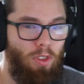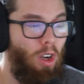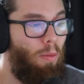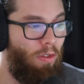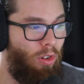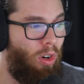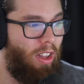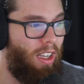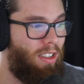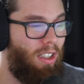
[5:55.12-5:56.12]
So before
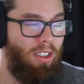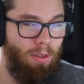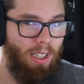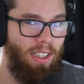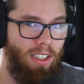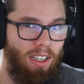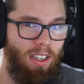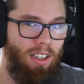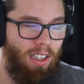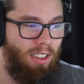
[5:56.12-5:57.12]
this, she was actually
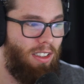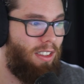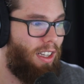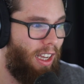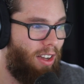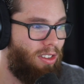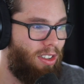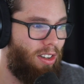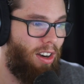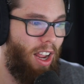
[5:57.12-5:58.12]
an addiction
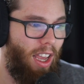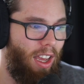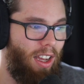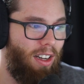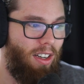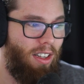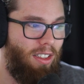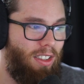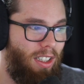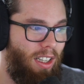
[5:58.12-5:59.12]
counselor,
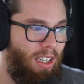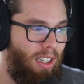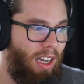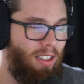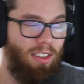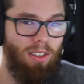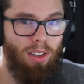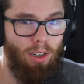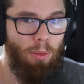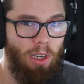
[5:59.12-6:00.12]
and she got into
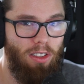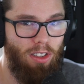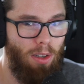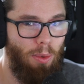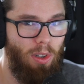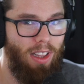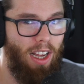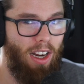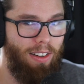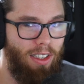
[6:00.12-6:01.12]
a little of trouble in
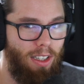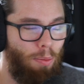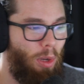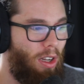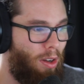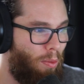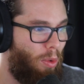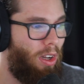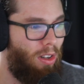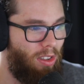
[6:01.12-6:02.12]
that area, but
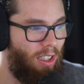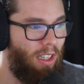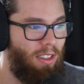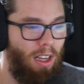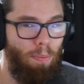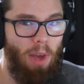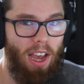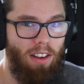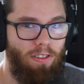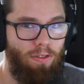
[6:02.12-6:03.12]
we'll take a step
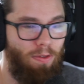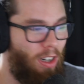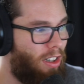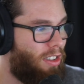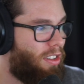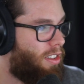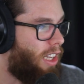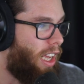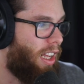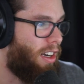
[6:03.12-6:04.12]
back first
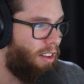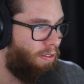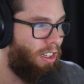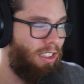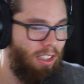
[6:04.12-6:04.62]
and finish